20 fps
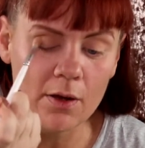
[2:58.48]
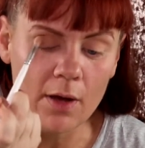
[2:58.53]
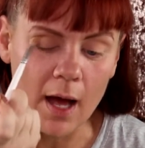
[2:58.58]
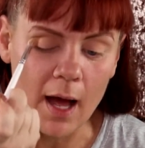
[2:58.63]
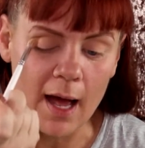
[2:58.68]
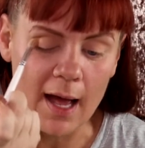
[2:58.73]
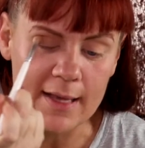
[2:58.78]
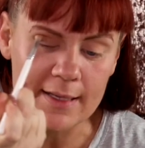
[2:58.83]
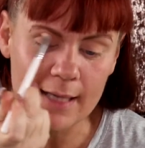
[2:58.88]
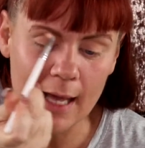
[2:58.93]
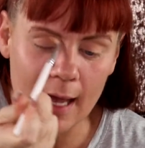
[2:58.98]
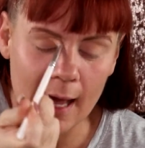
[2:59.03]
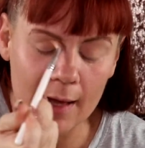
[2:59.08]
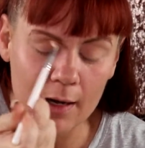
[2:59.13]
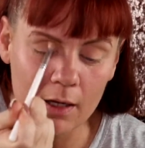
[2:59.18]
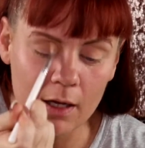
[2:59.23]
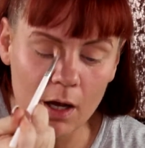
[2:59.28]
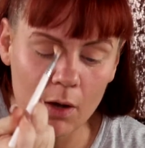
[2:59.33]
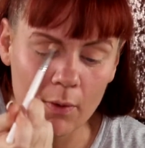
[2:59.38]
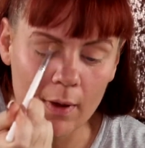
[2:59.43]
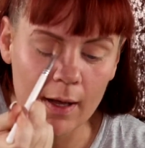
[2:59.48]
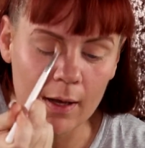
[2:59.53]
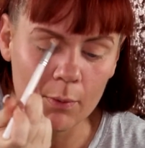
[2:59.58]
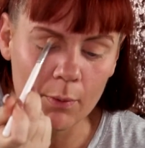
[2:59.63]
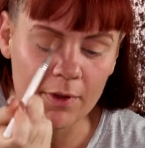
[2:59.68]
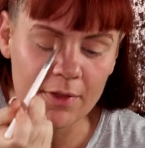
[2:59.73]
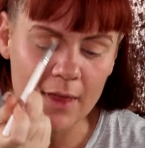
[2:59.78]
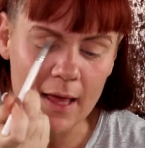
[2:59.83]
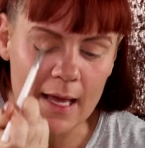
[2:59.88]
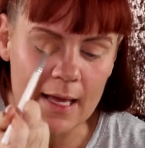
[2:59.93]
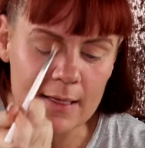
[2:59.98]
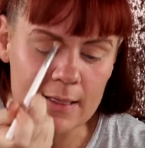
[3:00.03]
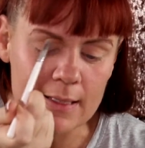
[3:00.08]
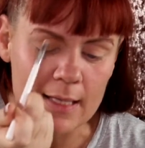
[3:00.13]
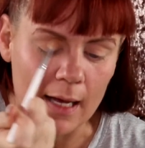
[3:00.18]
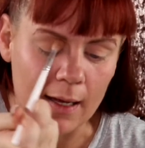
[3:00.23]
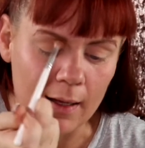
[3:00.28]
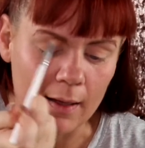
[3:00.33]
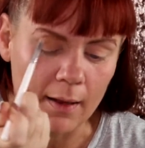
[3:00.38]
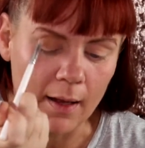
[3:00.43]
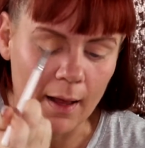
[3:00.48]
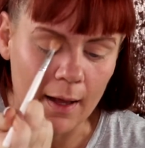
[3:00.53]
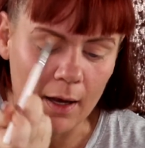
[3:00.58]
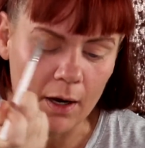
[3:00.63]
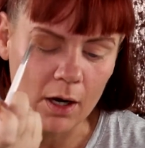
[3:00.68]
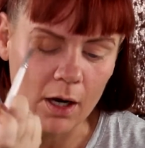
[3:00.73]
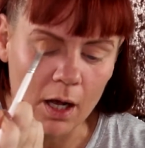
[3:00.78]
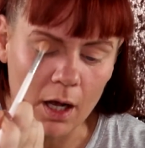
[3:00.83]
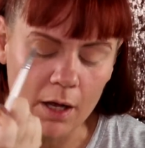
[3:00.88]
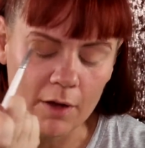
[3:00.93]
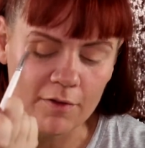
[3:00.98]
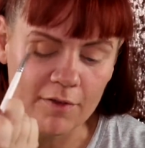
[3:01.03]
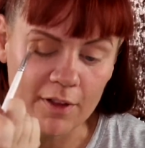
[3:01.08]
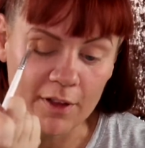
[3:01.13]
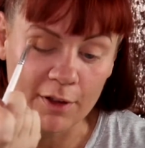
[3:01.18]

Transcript: you guys, I had to go in with a second layer of